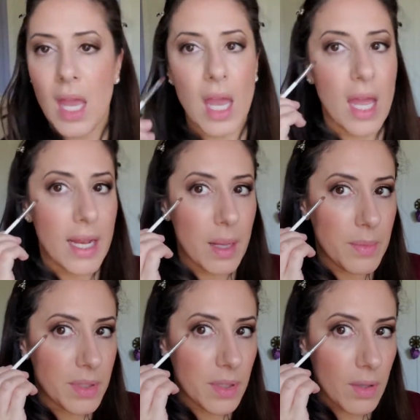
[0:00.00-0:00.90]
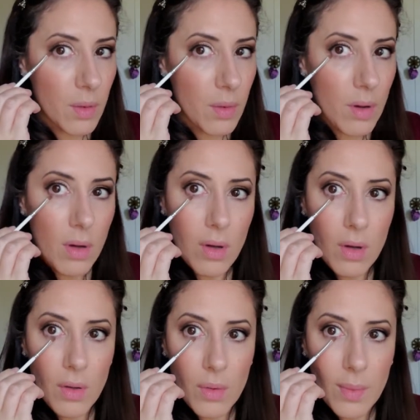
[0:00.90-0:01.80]
And I'm just gonna go
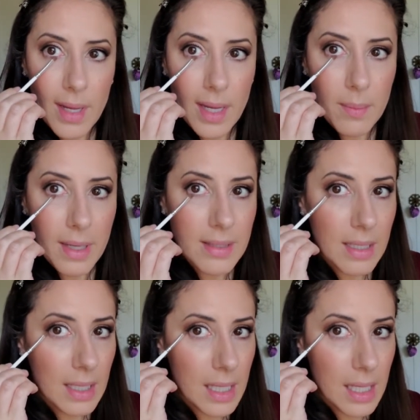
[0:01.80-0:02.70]
all the way basically